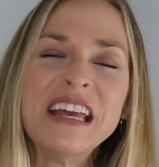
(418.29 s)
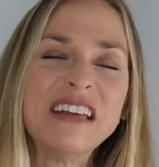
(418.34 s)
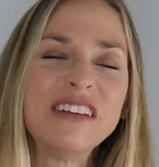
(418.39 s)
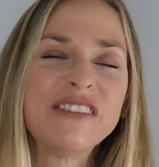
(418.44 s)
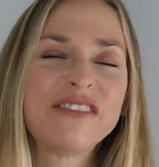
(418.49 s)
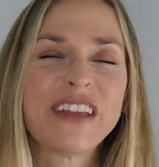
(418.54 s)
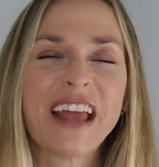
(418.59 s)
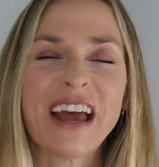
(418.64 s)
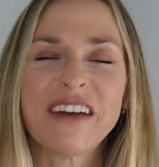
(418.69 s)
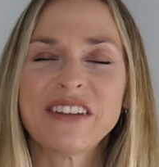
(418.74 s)

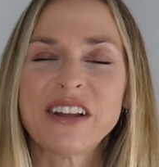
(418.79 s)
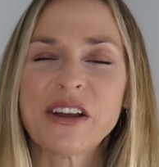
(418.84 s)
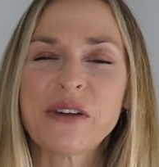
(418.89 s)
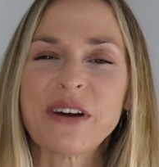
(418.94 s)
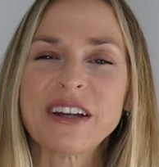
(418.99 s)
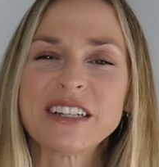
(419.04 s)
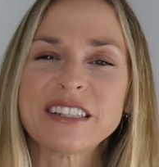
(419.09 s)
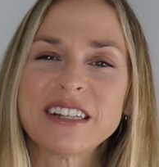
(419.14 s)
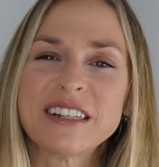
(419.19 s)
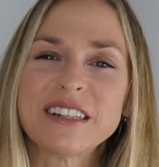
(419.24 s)
If you have any
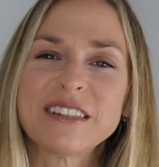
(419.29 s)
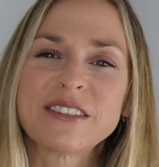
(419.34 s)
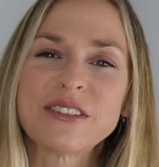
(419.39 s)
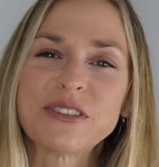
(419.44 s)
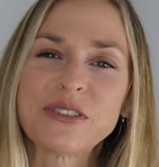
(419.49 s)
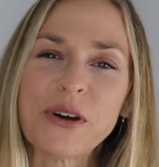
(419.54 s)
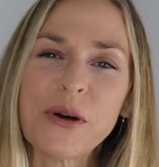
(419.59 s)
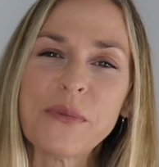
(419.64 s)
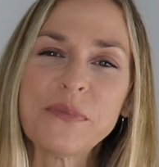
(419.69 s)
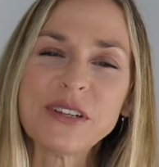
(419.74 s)

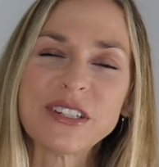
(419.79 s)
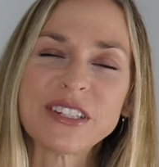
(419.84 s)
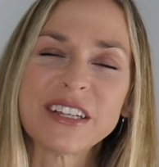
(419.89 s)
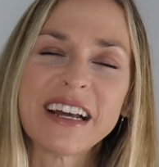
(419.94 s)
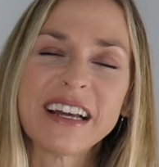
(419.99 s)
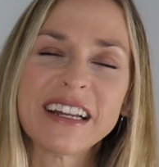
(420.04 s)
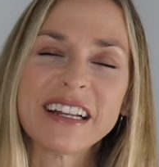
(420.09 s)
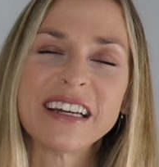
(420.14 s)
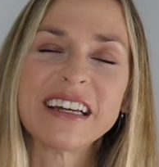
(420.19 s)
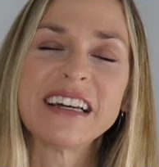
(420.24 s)
questions, don't be
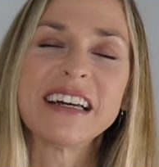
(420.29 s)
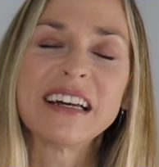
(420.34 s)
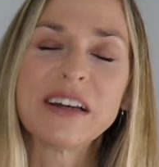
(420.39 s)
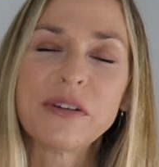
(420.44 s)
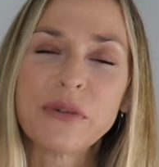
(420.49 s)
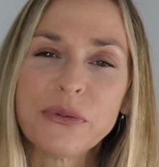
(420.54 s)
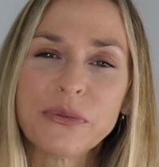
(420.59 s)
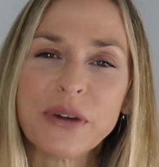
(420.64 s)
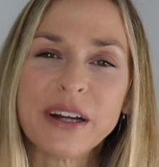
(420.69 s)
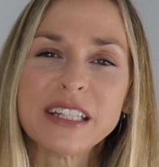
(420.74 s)
shy
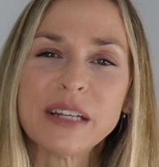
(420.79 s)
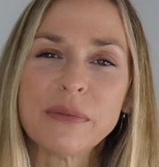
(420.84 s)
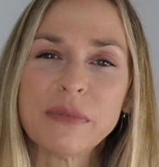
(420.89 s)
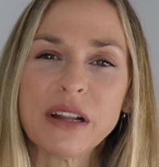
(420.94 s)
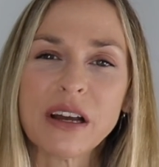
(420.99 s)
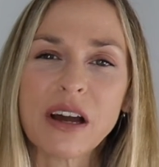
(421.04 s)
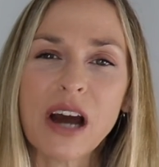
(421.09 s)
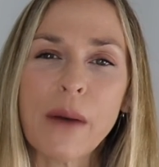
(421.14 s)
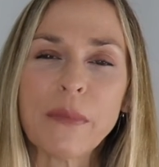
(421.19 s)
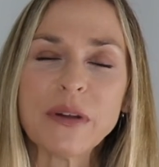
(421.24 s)
to write them in
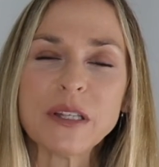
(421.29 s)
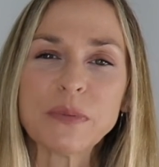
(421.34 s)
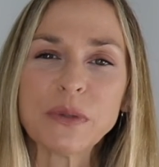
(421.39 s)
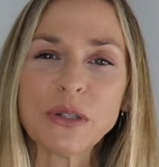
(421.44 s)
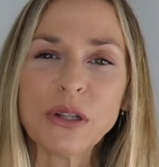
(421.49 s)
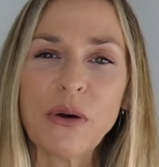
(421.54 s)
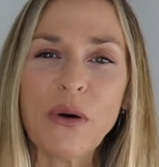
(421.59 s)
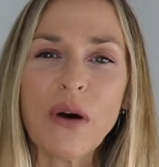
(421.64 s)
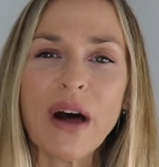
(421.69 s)
the comments below.